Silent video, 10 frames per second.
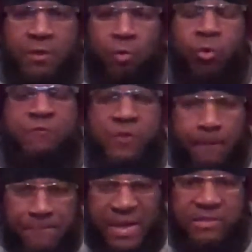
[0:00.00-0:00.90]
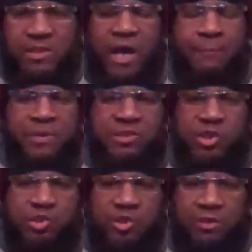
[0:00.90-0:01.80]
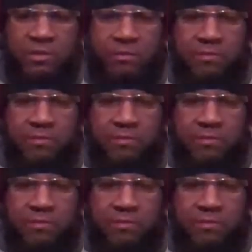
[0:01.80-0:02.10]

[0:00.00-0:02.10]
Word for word: with the best competition